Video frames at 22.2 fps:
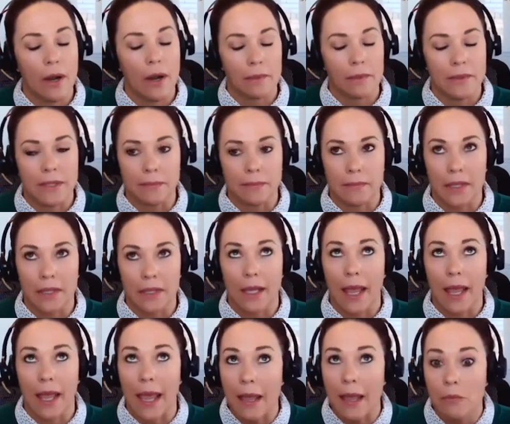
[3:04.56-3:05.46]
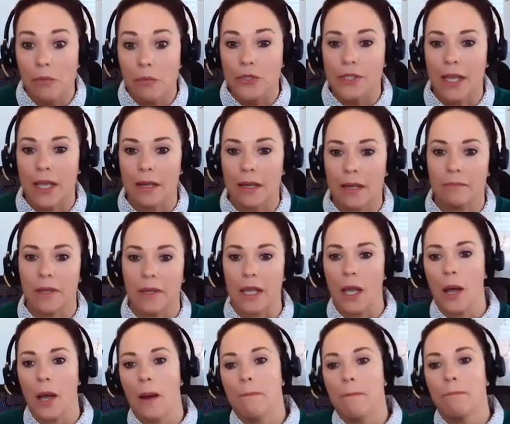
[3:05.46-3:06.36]
optic cables can
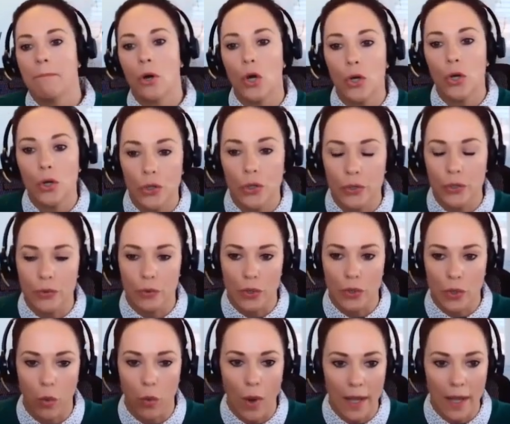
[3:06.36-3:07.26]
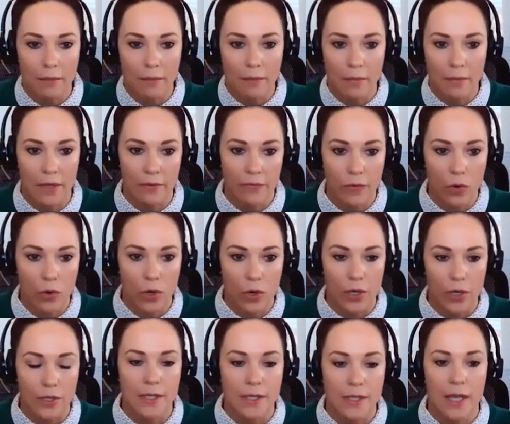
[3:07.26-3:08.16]
be pulled with quite a bit of
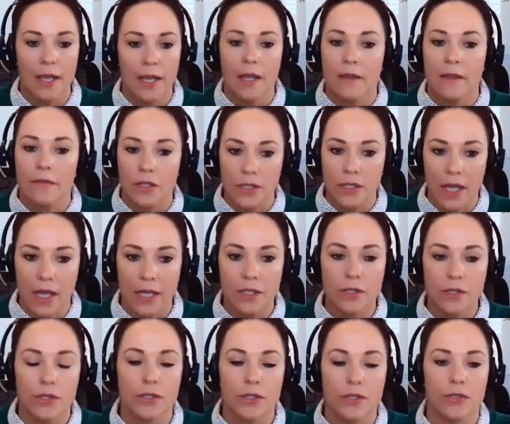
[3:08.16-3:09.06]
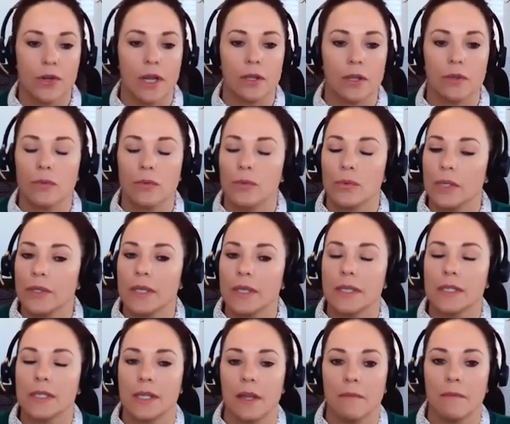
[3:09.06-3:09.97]
force, their tensile strength
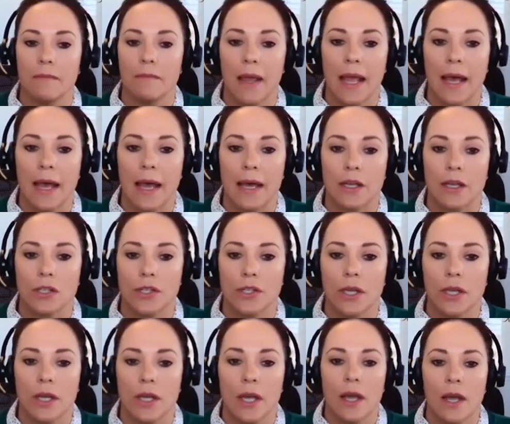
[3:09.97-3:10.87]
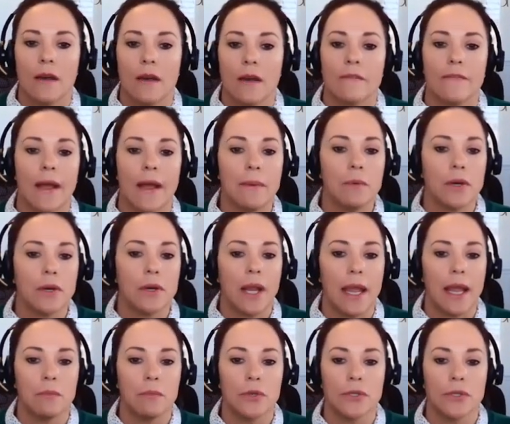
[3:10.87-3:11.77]
really is unmatched. Fiber
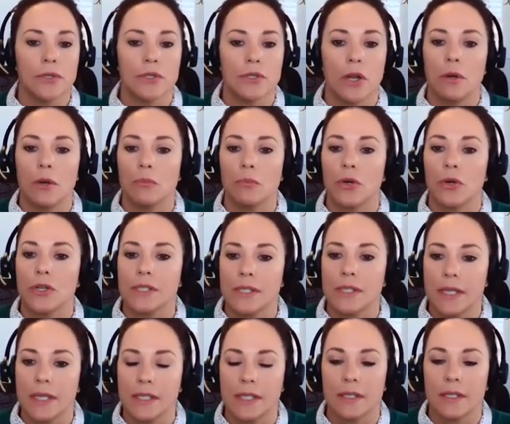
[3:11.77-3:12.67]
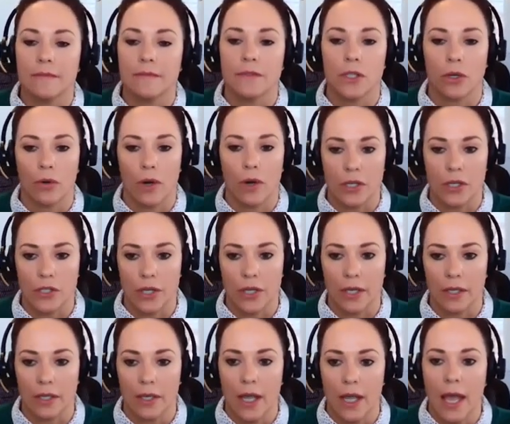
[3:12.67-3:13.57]
cables are more sensitive to
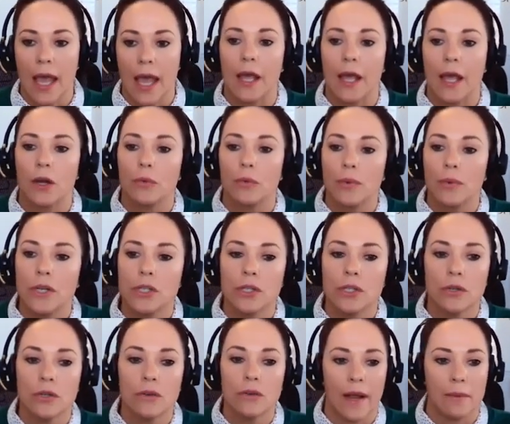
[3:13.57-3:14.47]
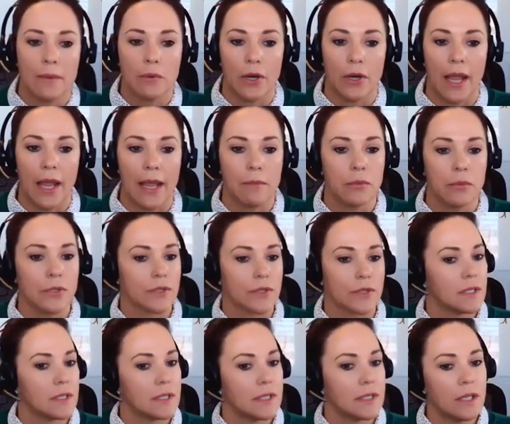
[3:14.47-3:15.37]
crushing, and original fiber
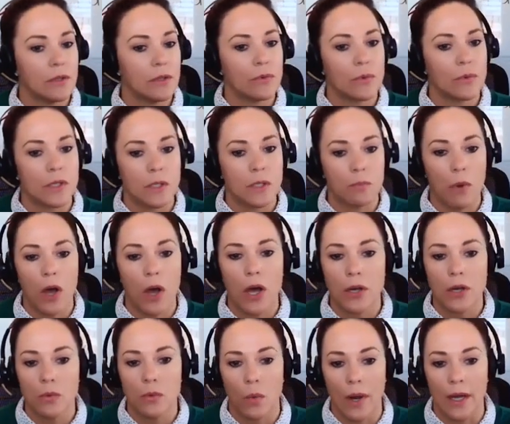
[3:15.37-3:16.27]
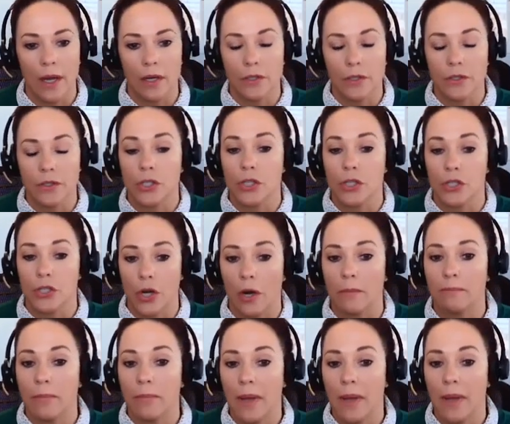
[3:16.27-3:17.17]
cables didn't respond well to
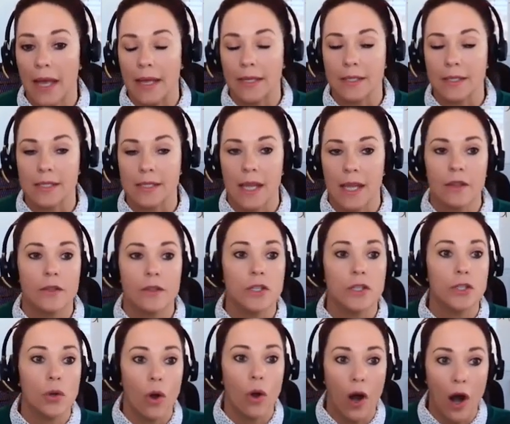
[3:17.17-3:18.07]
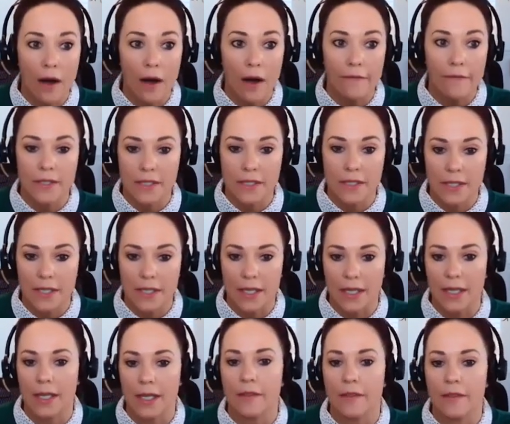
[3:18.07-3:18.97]
sharp bends that you often
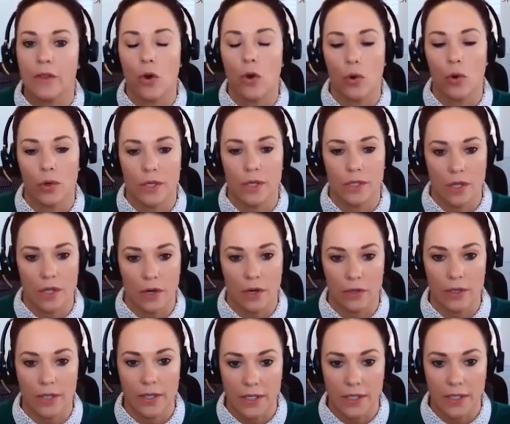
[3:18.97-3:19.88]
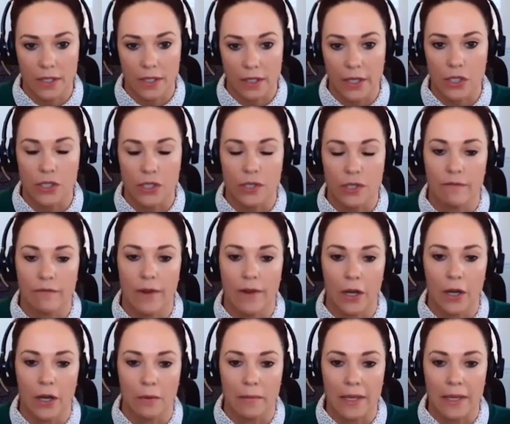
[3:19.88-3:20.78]
see in the horizontal installation
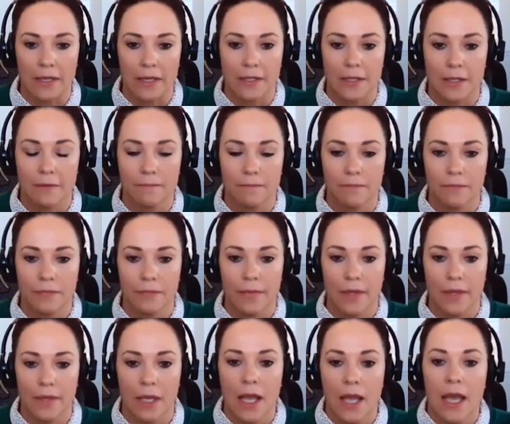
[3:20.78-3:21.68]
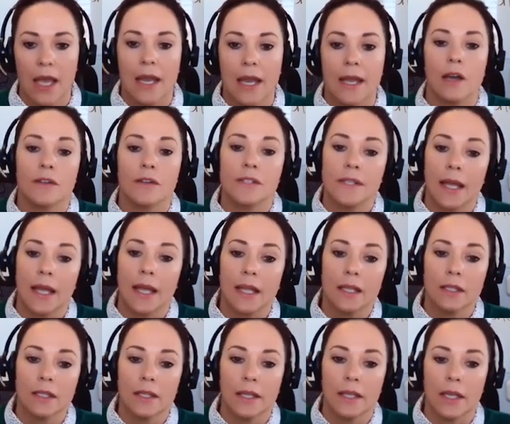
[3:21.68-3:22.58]
environment. Now,
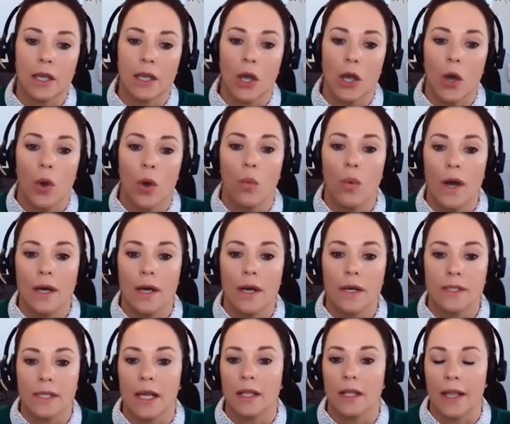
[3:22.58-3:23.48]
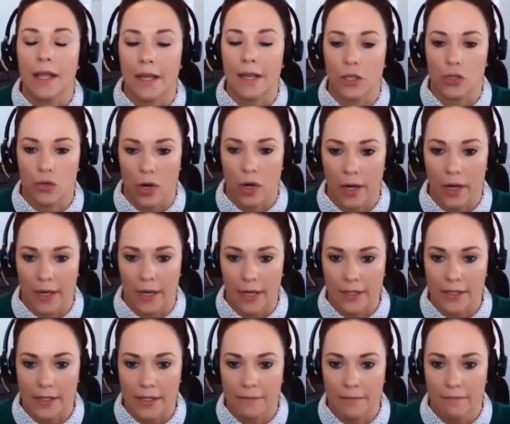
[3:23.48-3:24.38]
secondly was
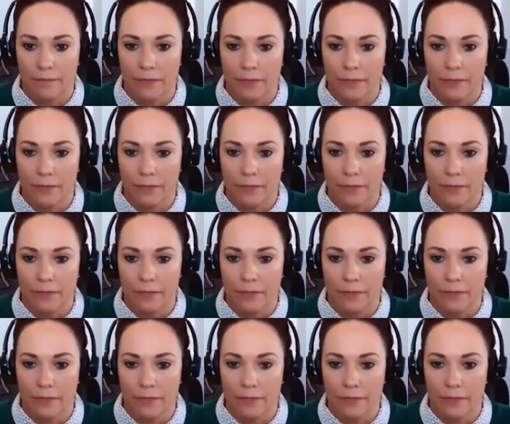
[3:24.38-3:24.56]
electronics.